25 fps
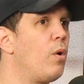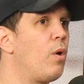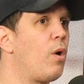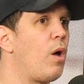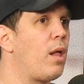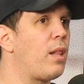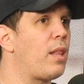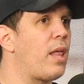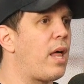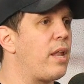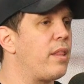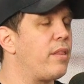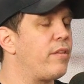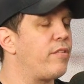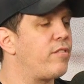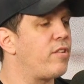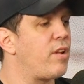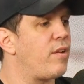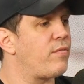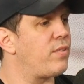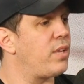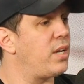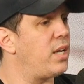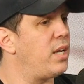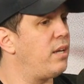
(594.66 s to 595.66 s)
a lot of the
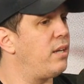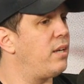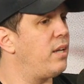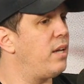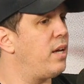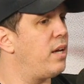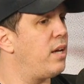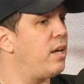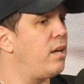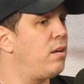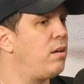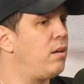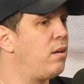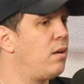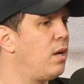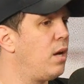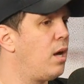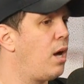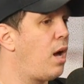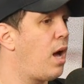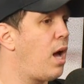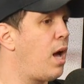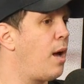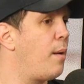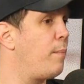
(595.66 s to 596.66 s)
stuff that he did,
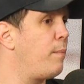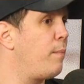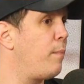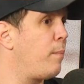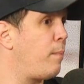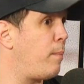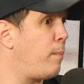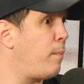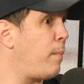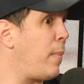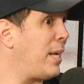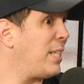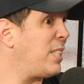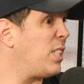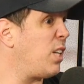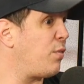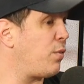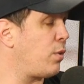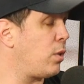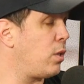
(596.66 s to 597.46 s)
myself